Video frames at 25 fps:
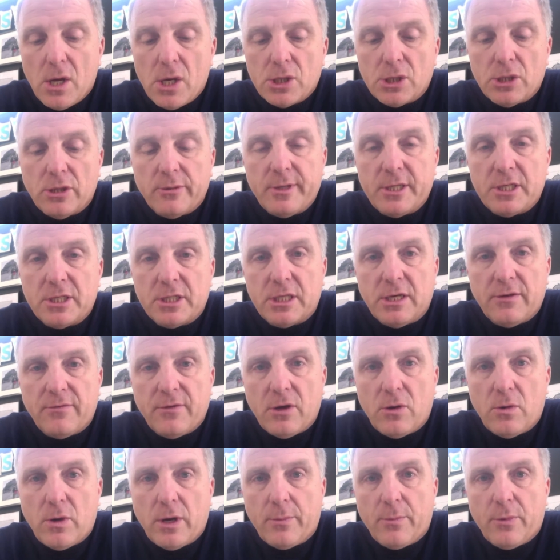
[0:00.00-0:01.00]
So let me just give
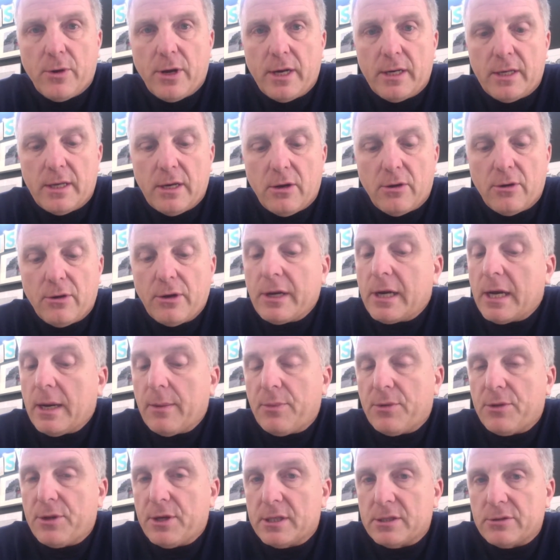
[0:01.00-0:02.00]
you a quick breakdown on a
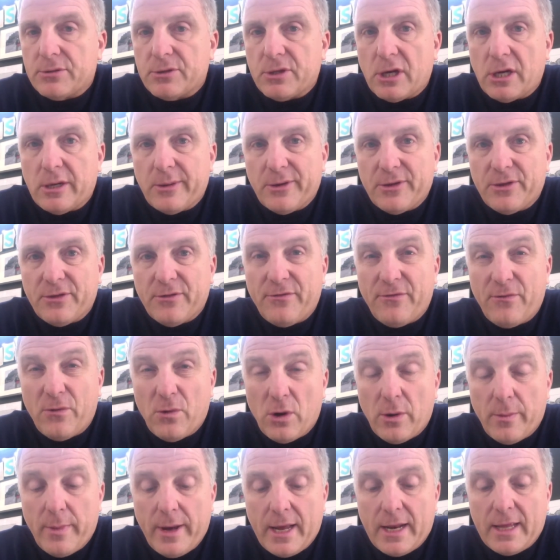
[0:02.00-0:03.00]
couple things. We'll talk about the
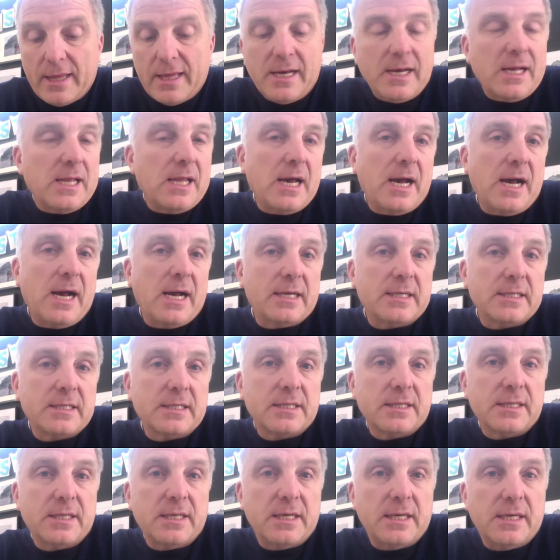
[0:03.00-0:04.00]
format of the
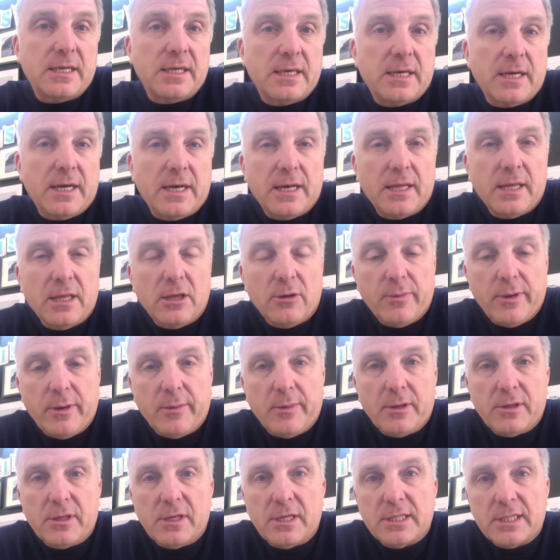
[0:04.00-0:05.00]
class, a little bit
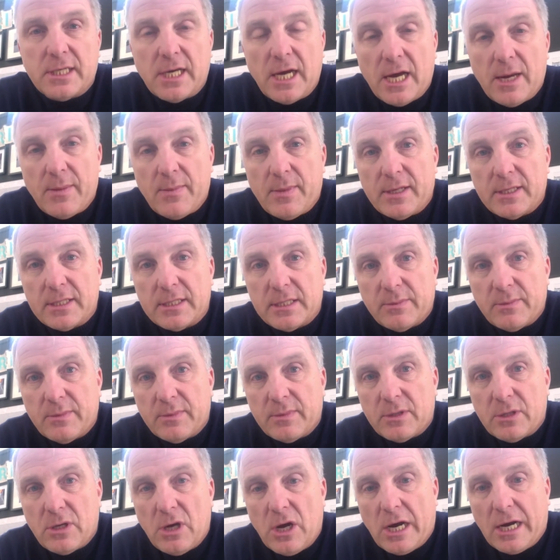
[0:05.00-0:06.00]
about the assignments,
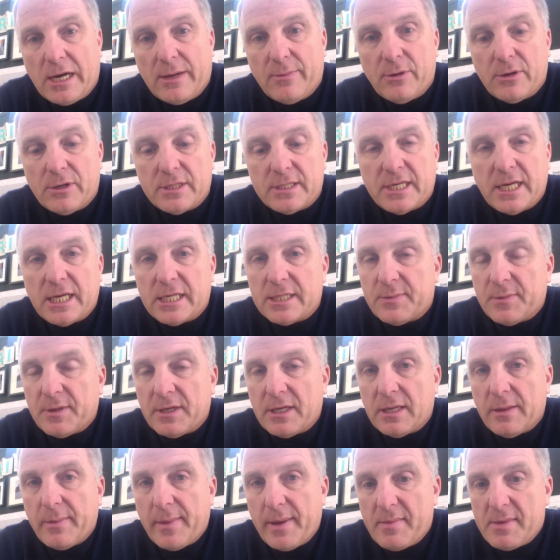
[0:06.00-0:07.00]
some talk about
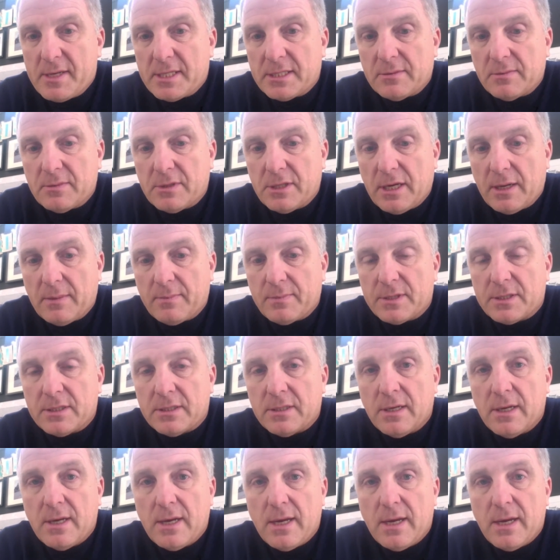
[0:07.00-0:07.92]
assessment, and then maybe some tips.